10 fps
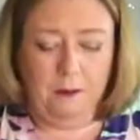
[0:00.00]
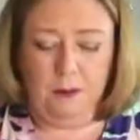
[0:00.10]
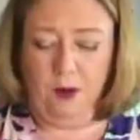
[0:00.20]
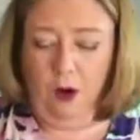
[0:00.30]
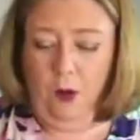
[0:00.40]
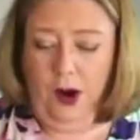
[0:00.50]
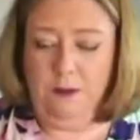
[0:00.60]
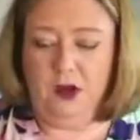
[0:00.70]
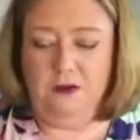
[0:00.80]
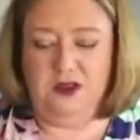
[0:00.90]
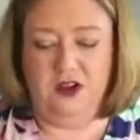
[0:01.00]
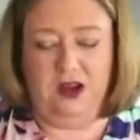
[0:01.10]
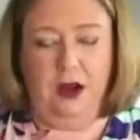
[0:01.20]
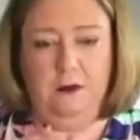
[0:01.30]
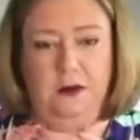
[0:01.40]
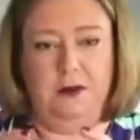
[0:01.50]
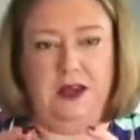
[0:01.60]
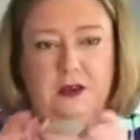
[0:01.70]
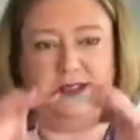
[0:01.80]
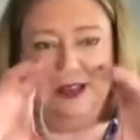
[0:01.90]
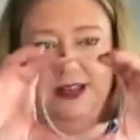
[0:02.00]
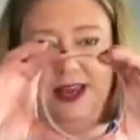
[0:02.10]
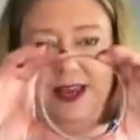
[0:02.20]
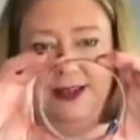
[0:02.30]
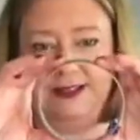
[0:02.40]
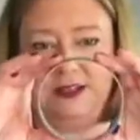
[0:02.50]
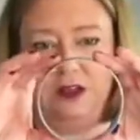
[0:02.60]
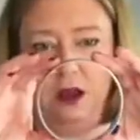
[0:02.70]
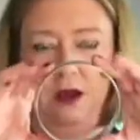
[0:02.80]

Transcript: But what I'm going to be doing, I'm going to be using these.